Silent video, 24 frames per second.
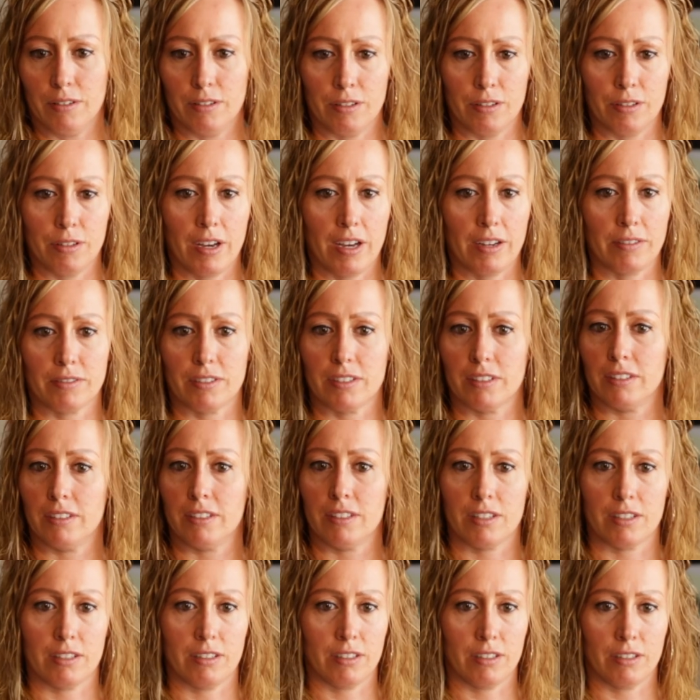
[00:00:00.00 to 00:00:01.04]
you have to
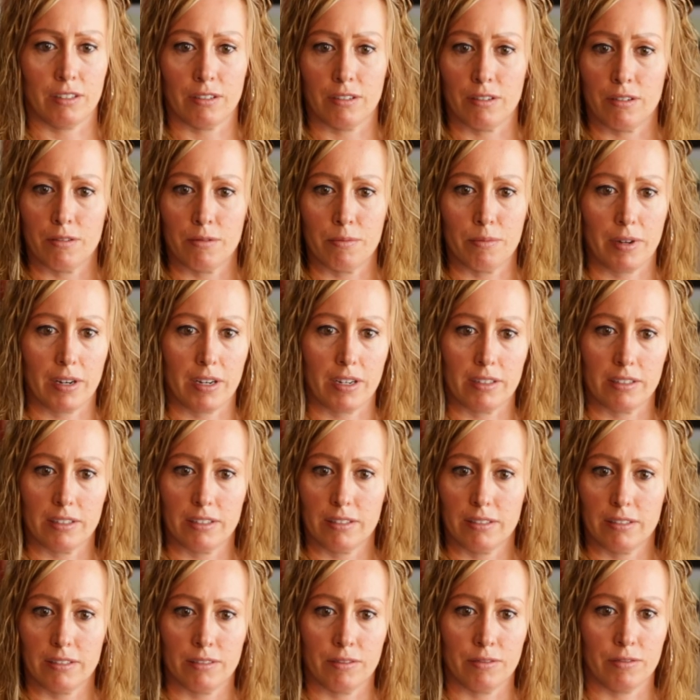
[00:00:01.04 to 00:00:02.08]
listen to your own body,
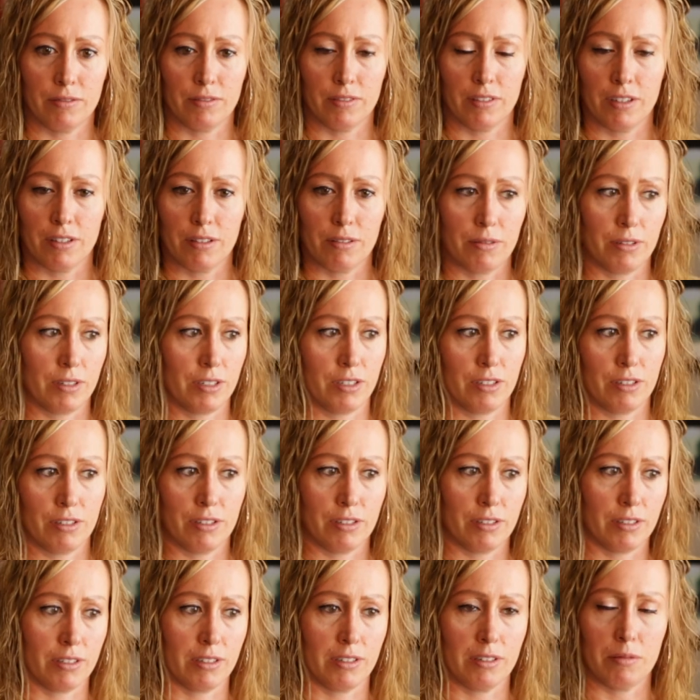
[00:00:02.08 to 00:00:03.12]
if, otherwise you're
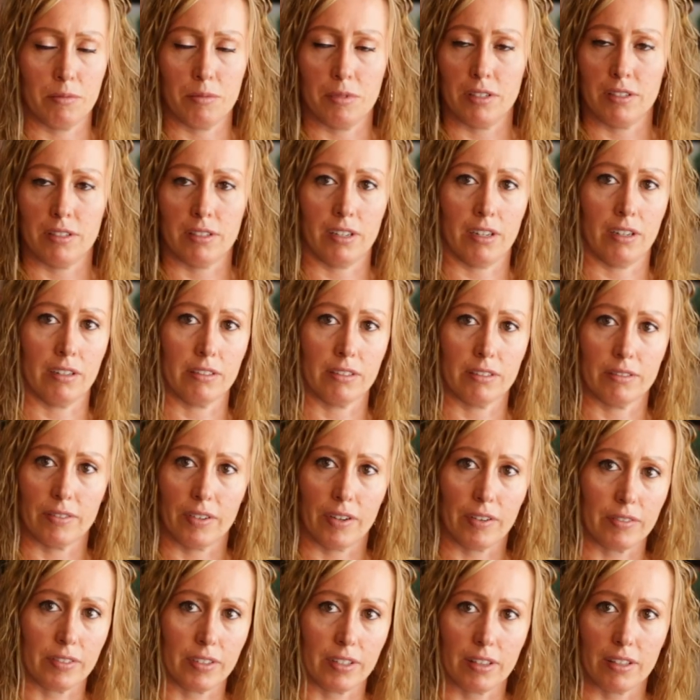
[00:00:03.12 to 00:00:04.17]
just going to be scared of
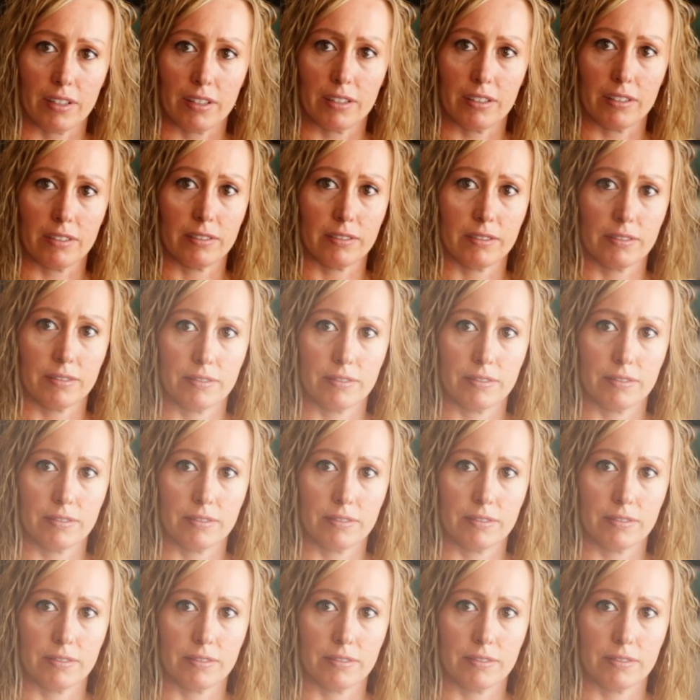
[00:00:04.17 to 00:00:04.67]
everything.